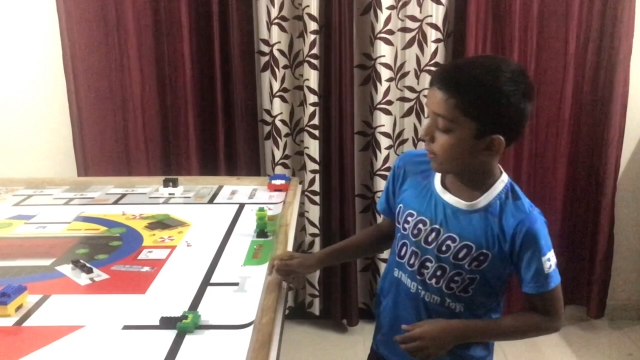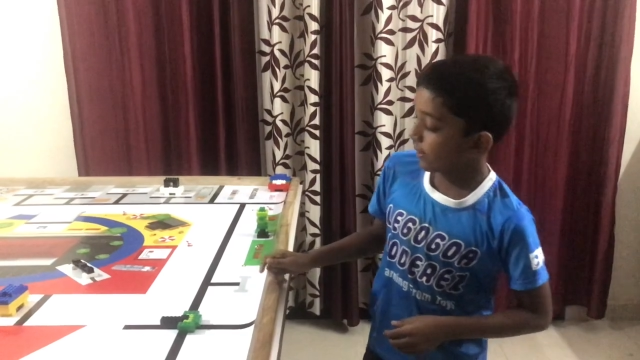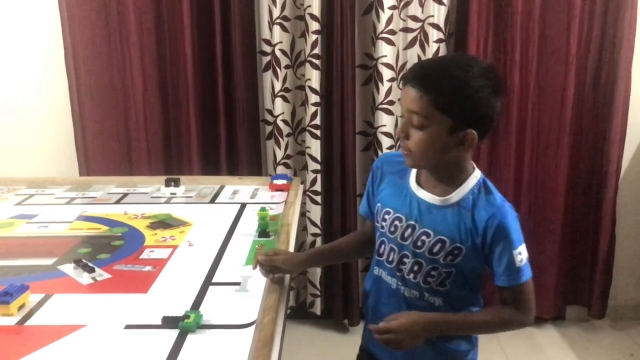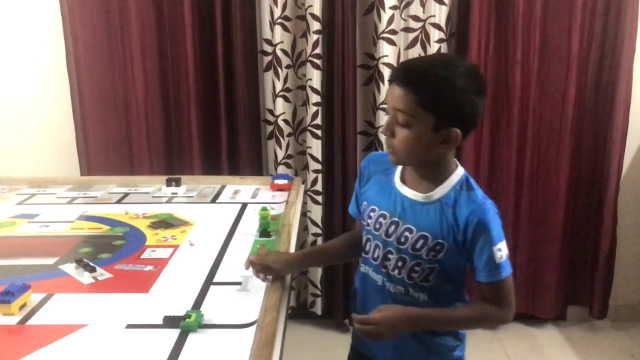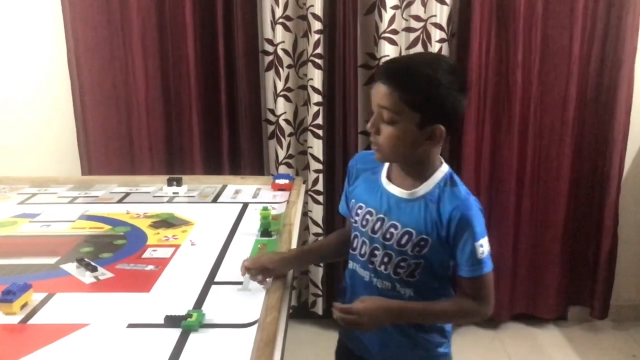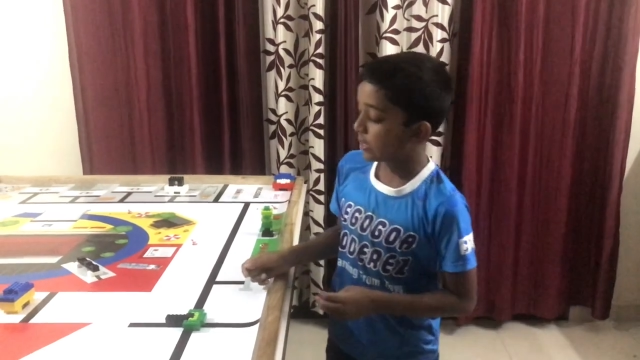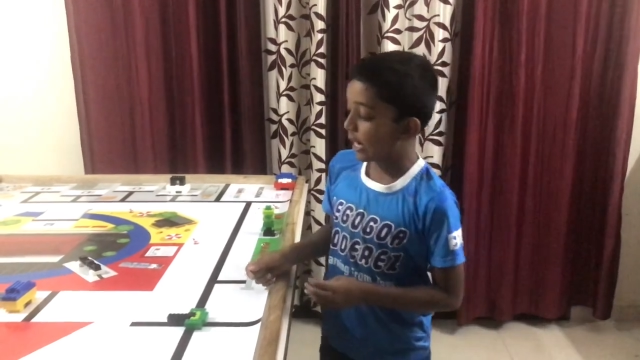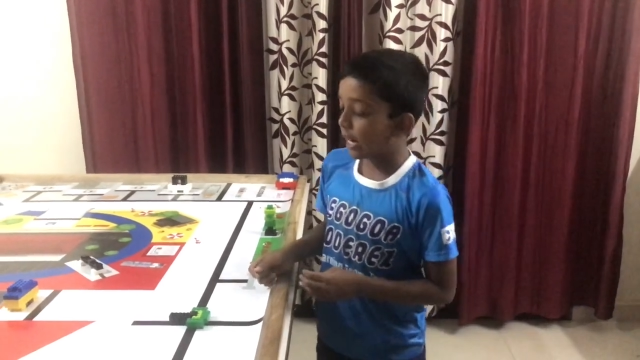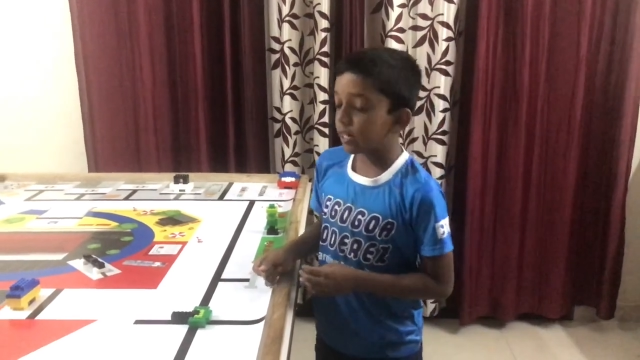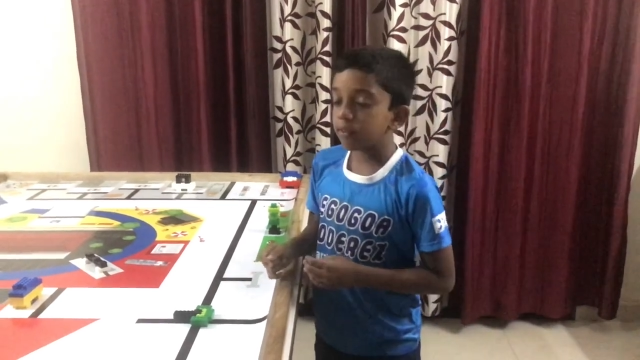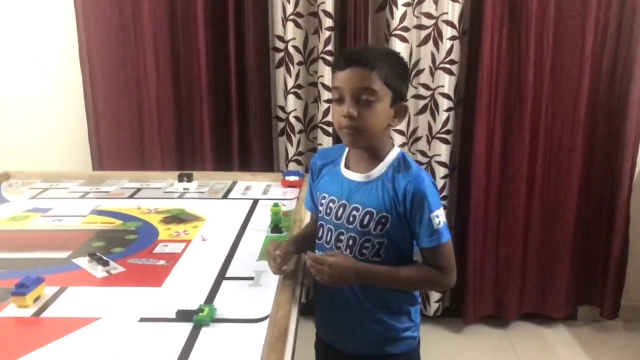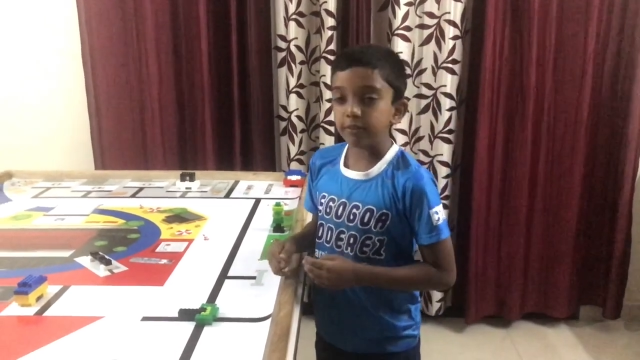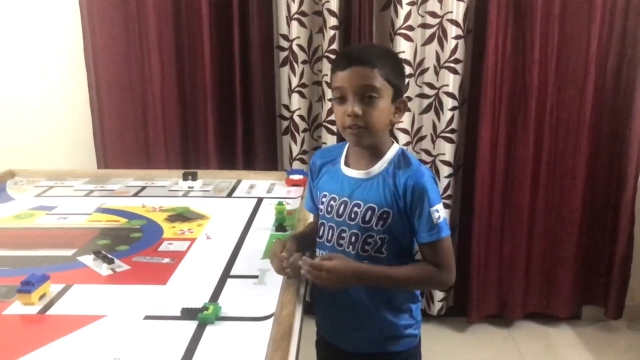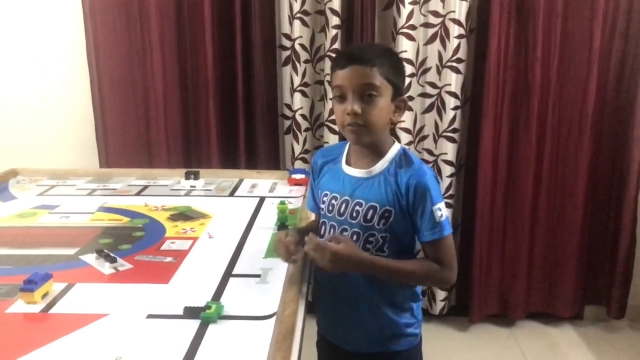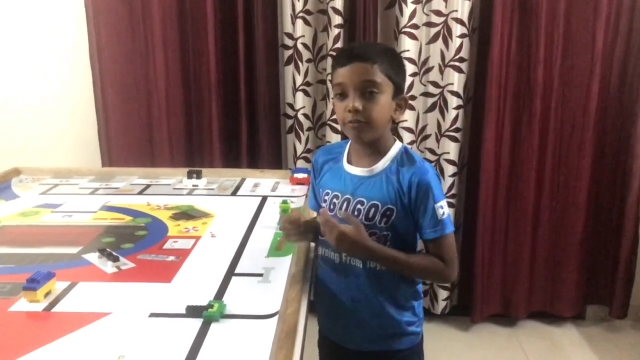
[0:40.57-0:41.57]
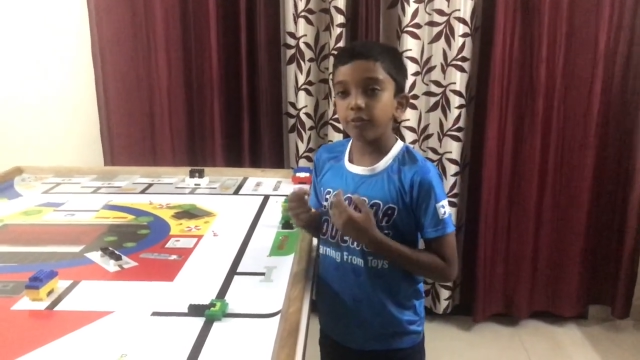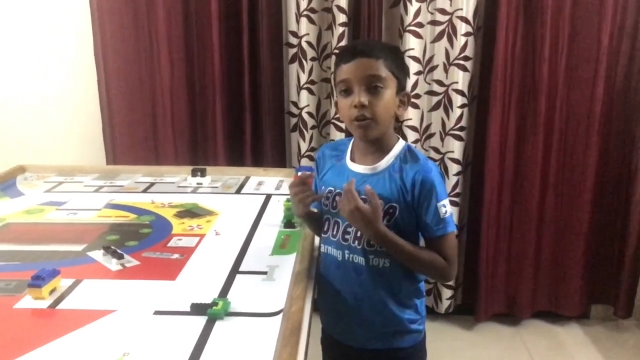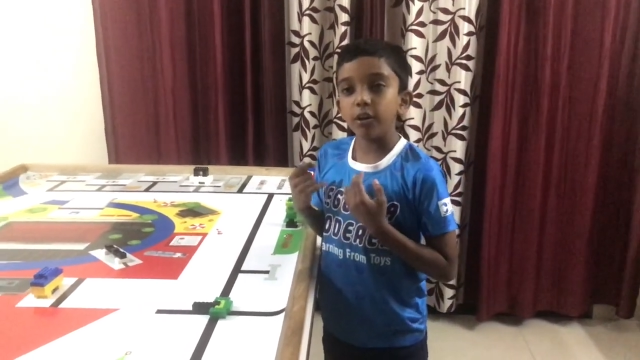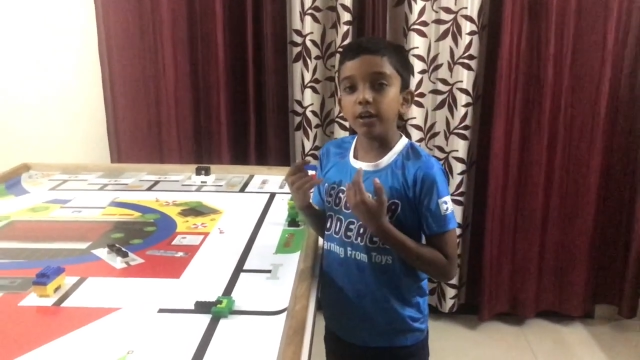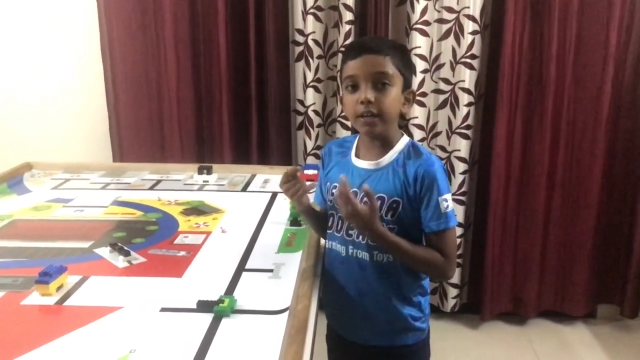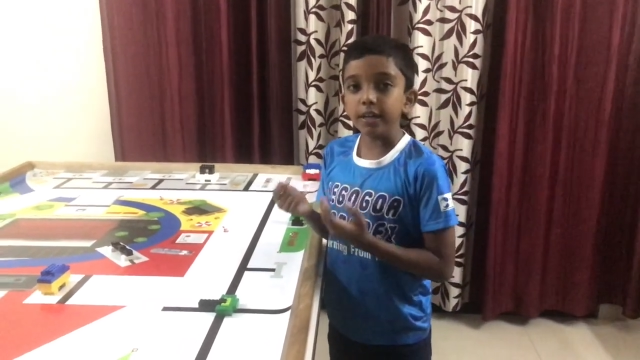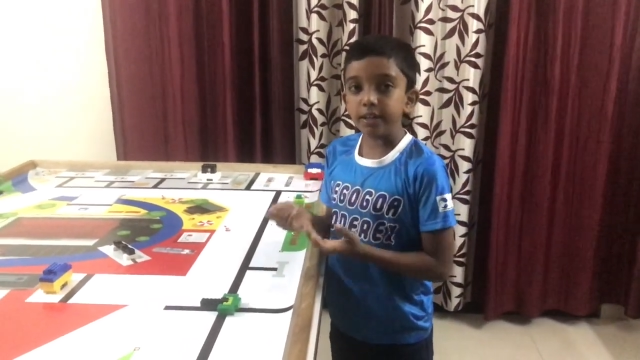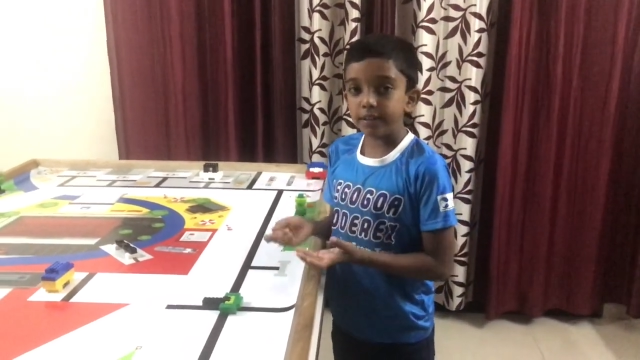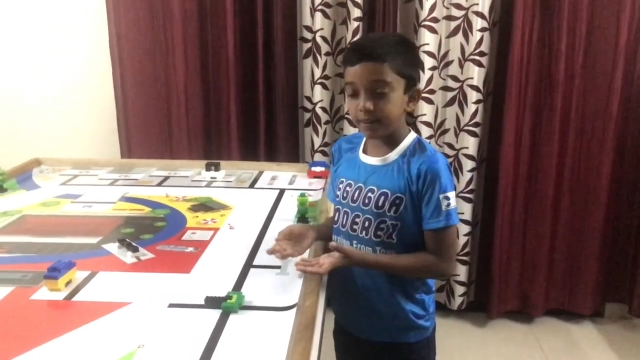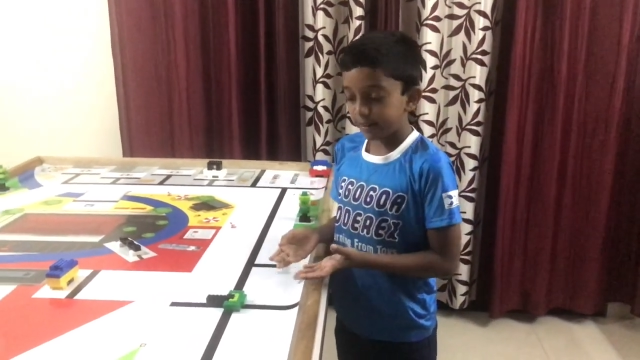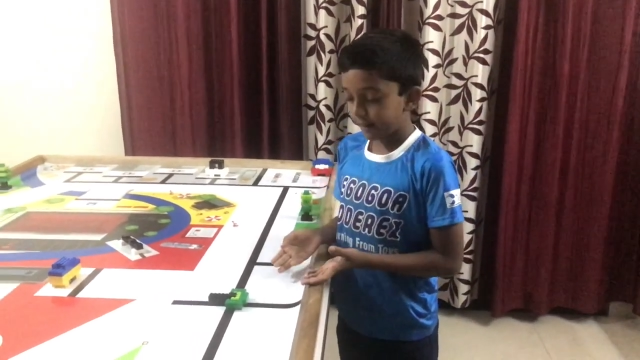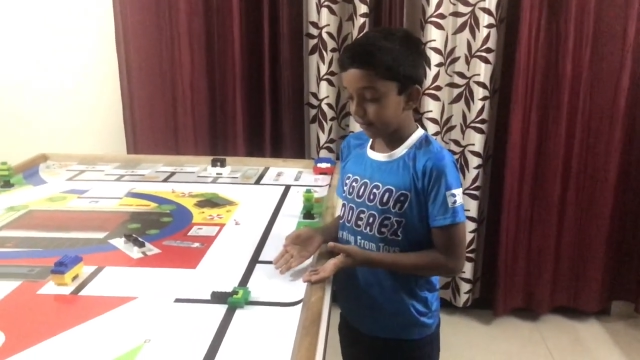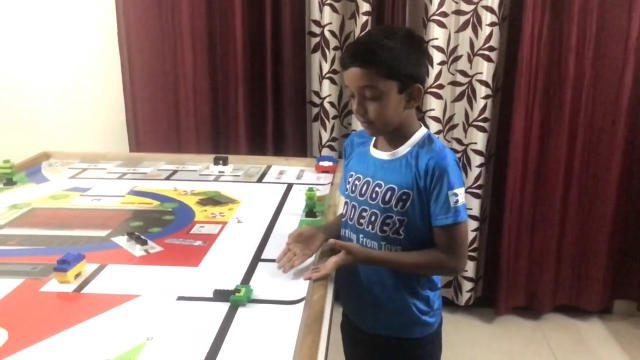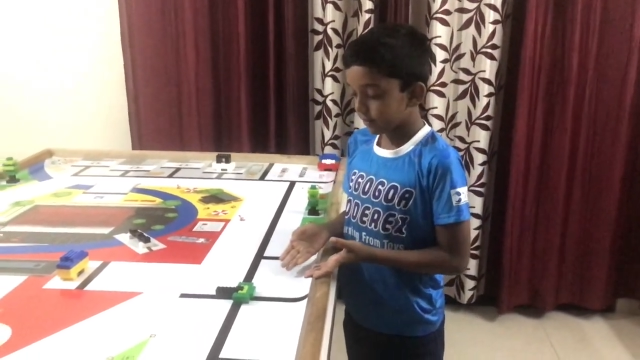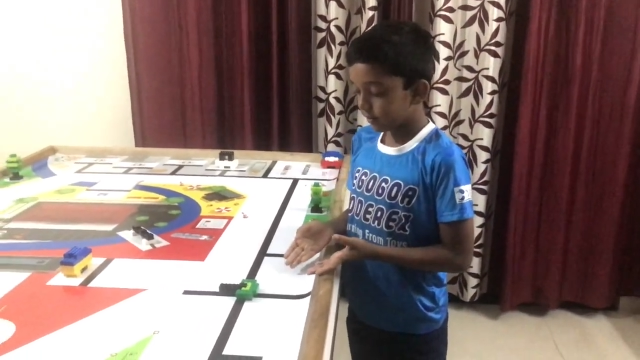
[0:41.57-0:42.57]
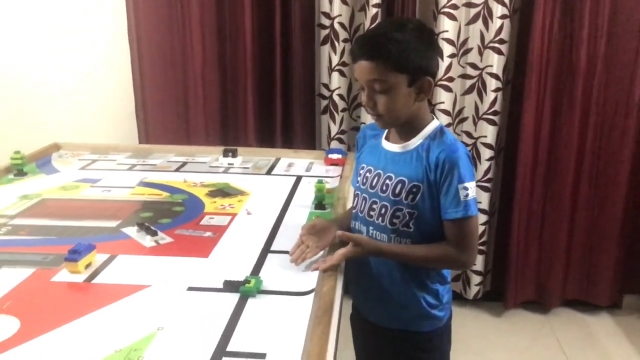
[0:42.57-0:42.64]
Let us start with the fallen tree.